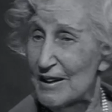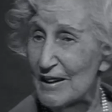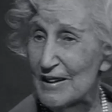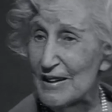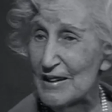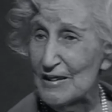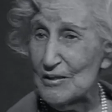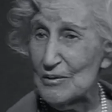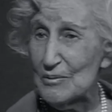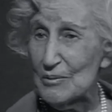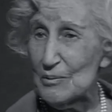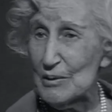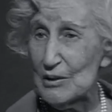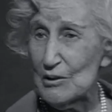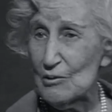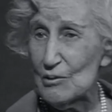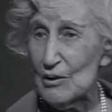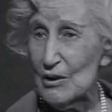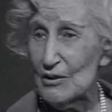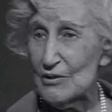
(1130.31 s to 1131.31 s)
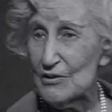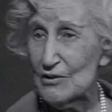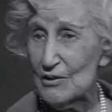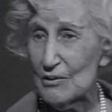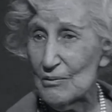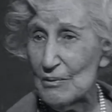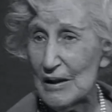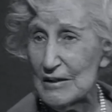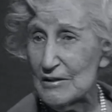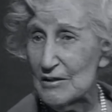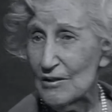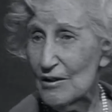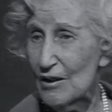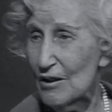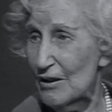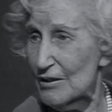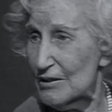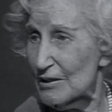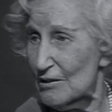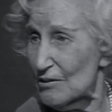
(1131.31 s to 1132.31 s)
uh, when you're asked to write an
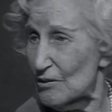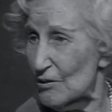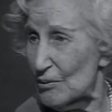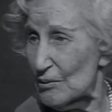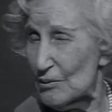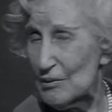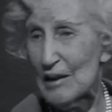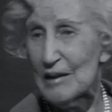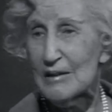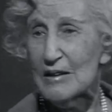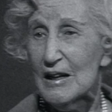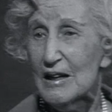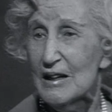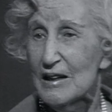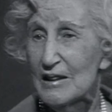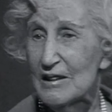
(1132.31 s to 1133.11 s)
article or that